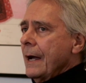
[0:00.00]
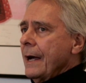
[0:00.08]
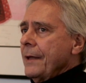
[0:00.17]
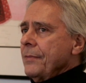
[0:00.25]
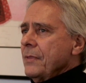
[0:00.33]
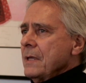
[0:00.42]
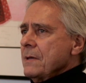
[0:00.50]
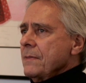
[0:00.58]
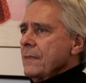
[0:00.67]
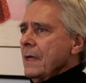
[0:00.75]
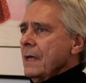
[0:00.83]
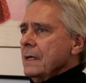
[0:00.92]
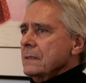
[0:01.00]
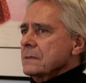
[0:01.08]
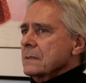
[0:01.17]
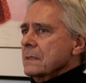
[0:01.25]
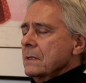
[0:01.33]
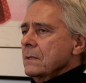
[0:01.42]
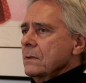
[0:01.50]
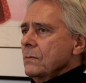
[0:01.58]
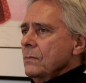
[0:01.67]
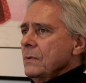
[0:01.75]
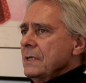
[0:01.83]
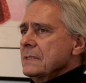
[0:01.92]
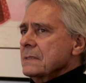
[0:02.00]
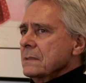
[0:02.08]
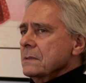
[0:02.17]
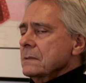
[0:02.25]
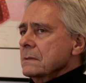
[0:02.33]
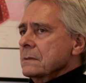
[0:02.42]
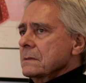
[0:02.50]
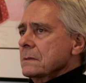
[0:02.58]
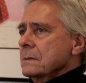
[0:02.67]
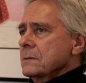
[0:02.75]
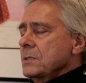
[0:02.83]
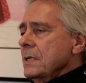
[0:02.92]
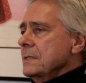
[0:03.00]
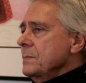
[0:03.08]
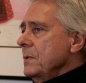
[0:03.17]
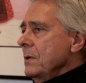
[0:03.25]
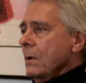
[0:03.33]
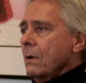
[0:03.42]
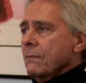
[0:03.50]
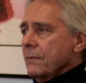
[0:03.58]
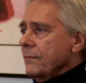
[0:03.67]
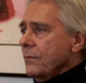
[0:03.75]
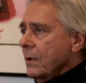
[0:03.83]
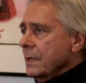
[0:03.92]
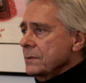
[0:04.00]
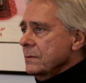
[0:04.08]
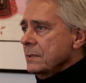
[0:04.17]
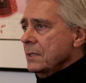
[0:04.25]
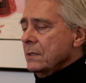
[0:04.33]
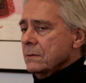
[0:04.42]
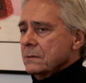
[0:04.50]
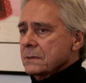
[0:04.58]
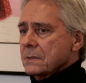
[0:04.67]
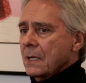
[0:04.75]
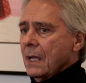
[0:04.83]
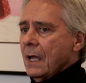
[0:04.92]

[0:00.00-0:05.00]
I think that the reason Shakespeare, over 400 years,